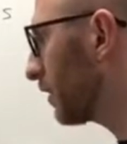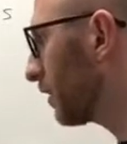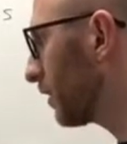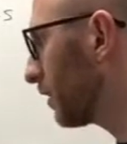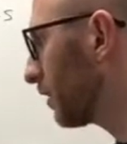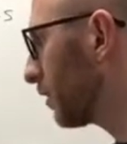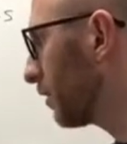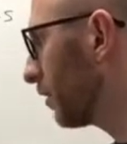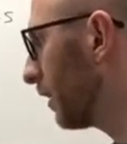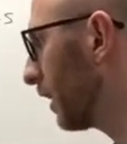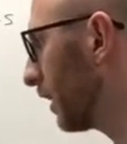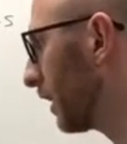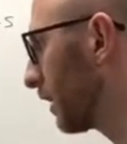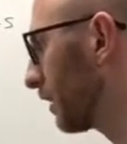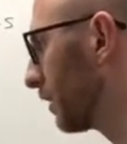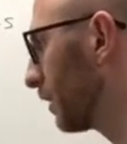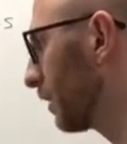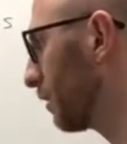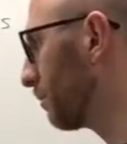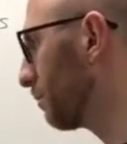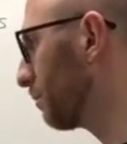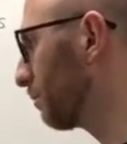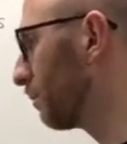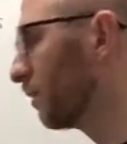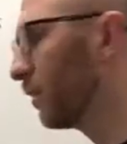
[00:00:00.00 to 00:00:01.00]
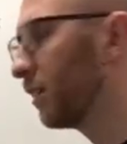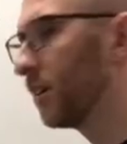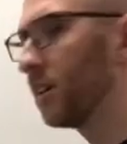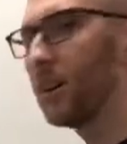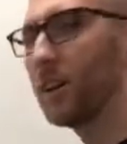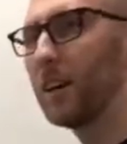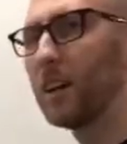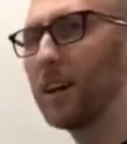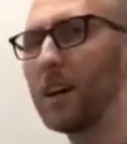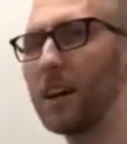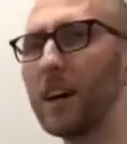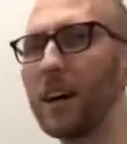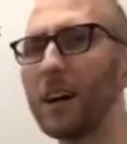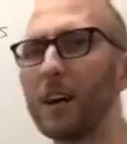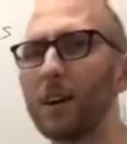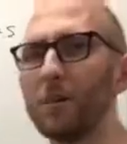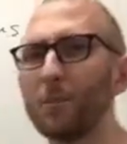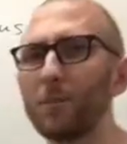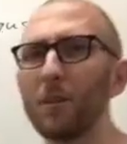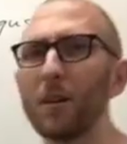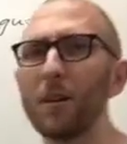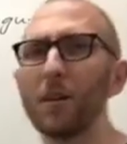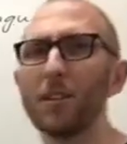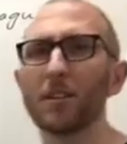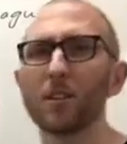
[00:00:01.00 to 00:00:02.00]
the duodenum at a
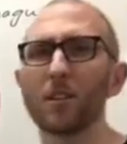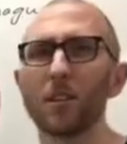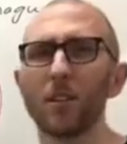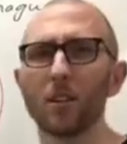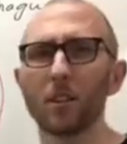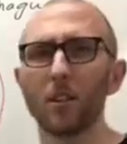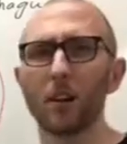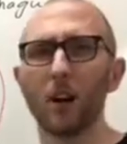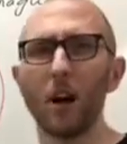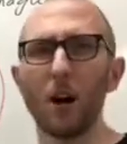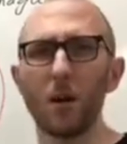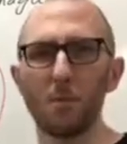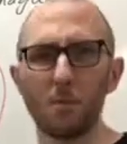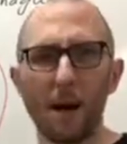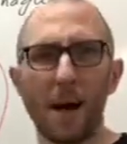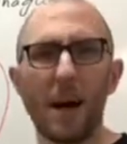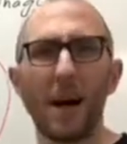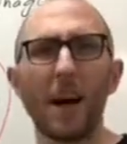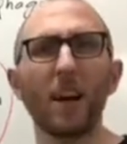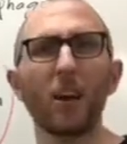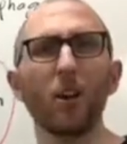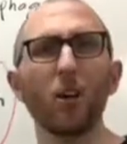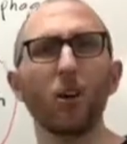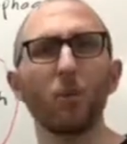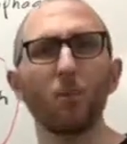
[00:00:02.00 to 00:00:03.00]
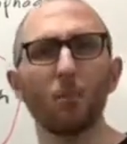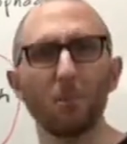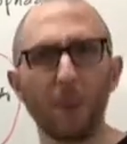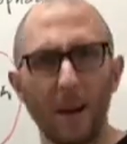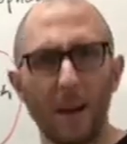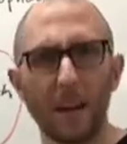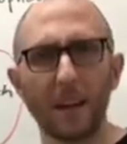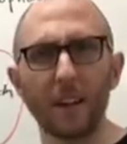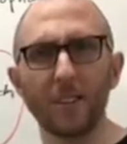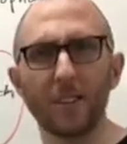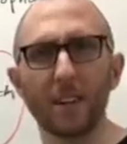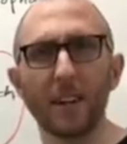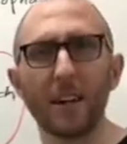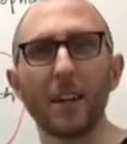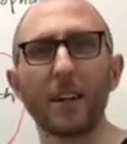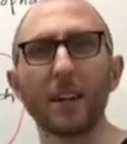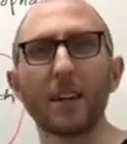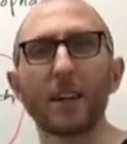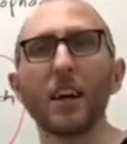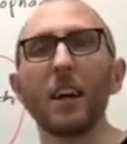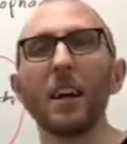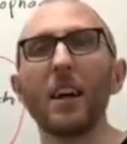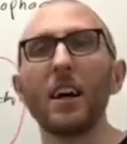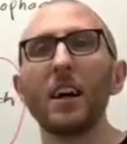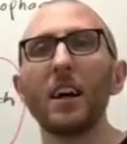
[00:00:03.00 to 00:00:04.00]
place called the hepatopancreatic
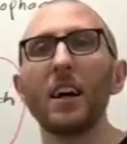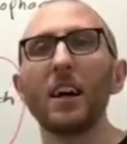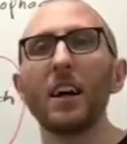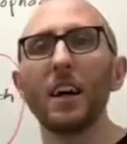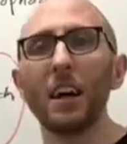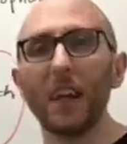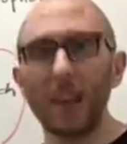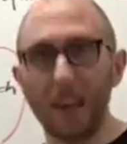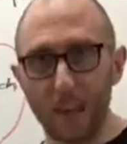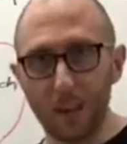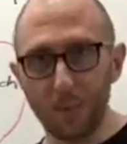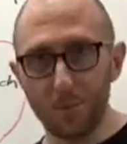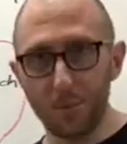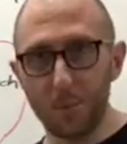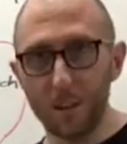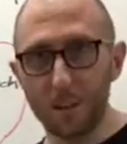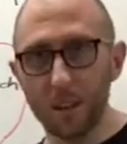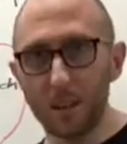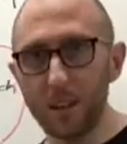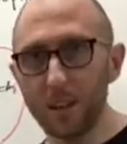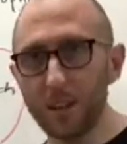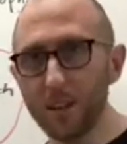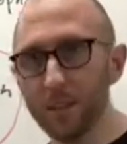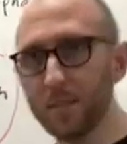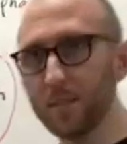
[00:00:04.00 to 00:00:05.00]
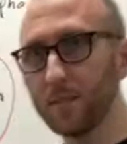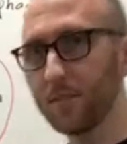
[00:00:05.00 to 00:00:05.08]
ampulla.